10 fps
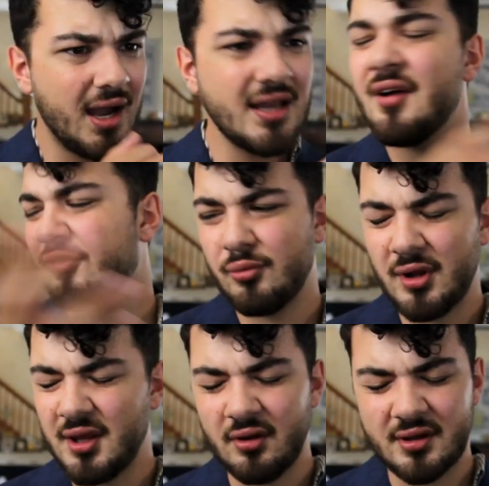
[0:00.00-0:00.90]
I never
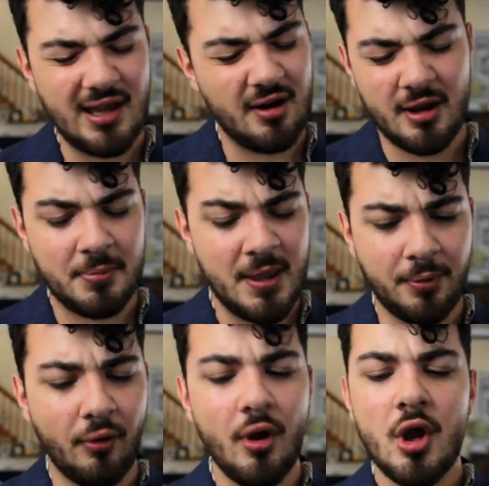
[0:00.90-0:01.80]
really look down at
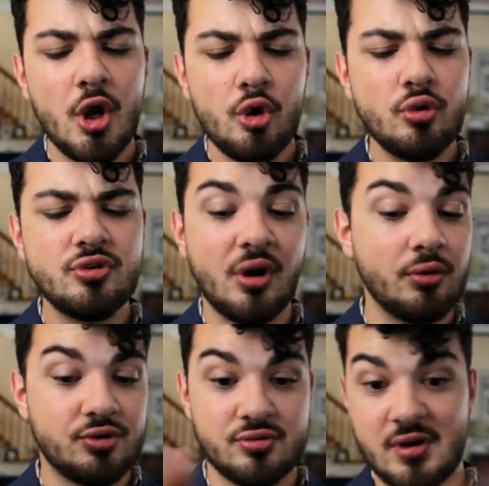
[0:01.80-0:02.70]
people who
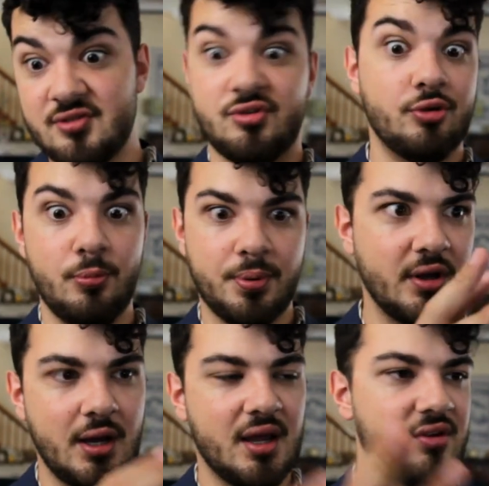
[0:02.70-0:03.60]
don't dress super
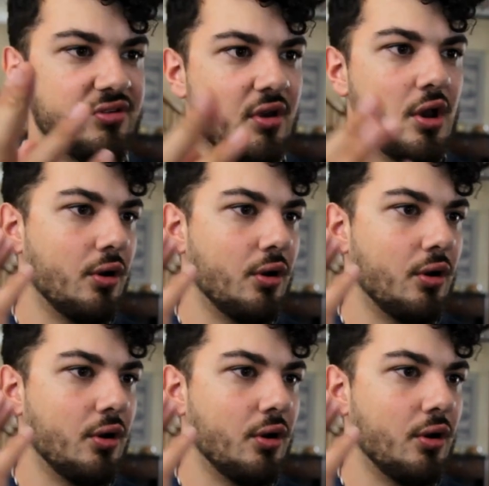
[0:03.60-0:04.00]
nice